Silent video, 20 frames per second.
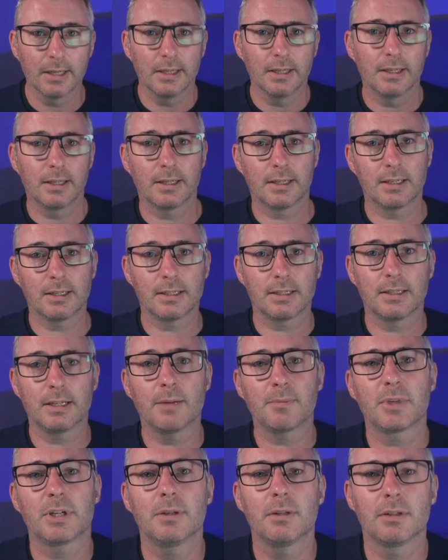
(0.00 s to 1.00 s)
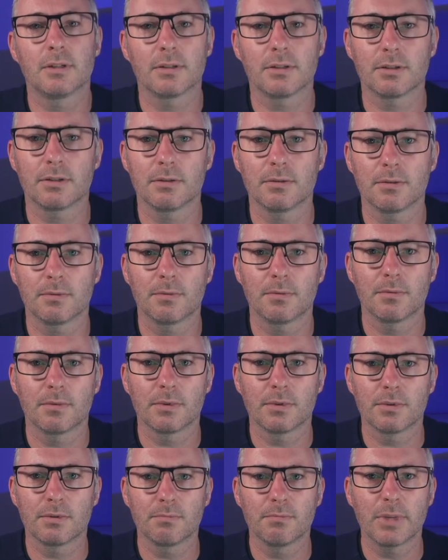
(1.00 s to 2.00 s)
Now I'm going to
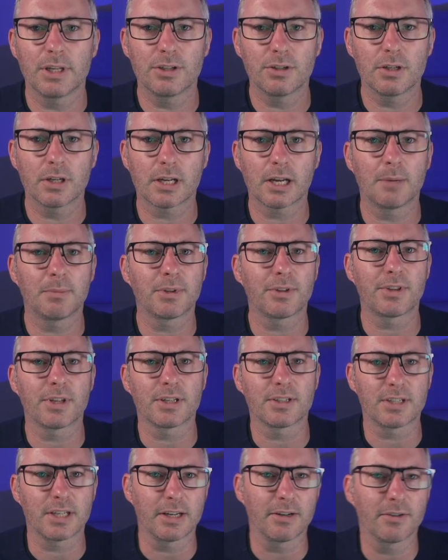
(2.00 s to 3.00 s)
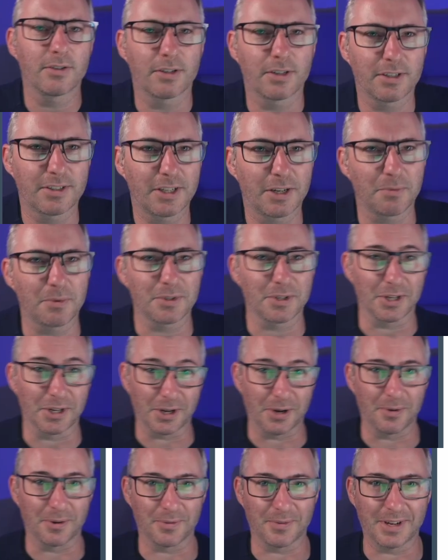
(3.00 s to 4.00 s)
mention a couple of things here, and I said I wasn't going to
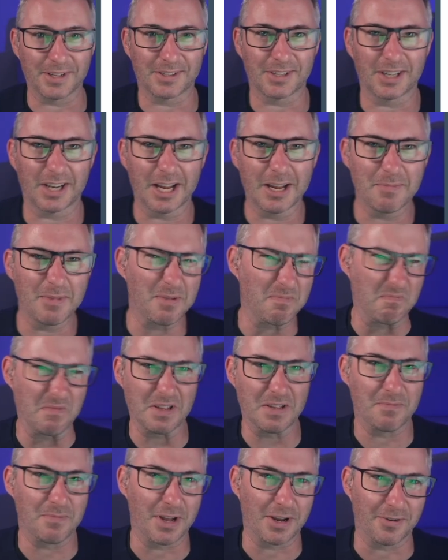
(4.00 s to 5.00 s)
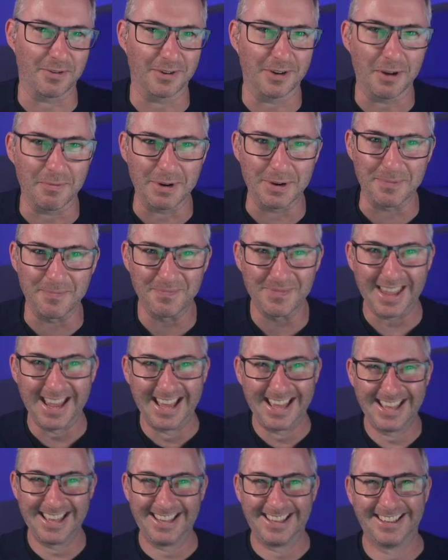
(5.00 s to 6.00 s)
go on a rant today, but bugger it, I will.
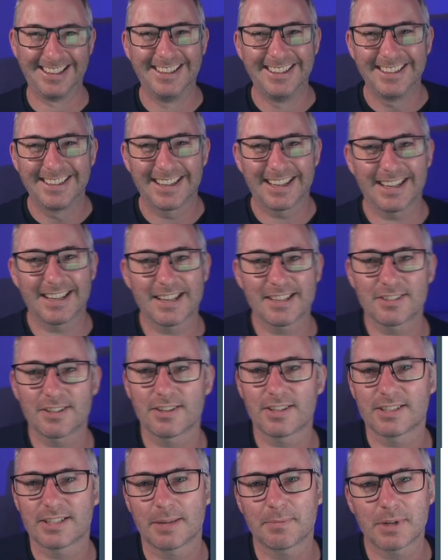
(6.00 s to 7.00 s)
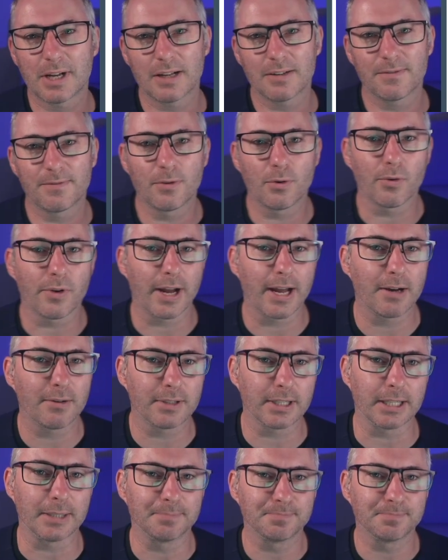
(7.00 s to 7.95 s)
So the subcut 4-hourly.